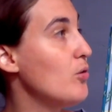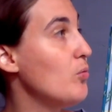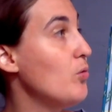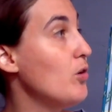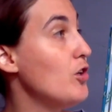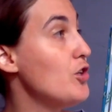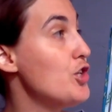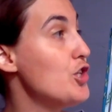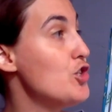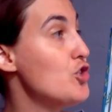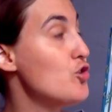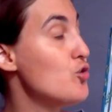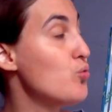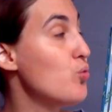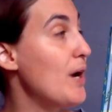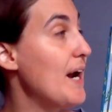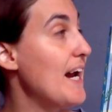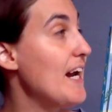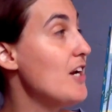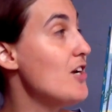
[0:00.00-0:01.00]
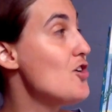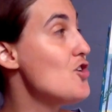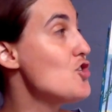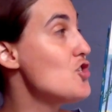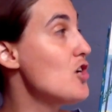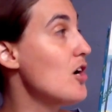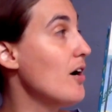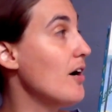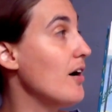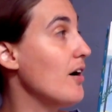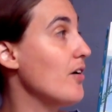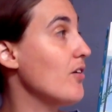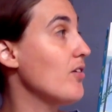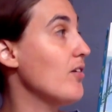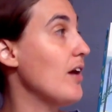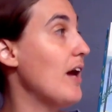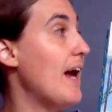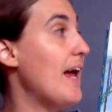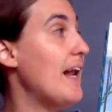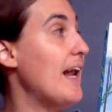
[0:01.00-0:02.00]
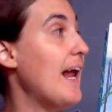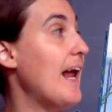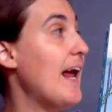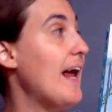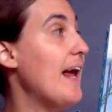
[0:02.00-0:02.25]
world to train sharks at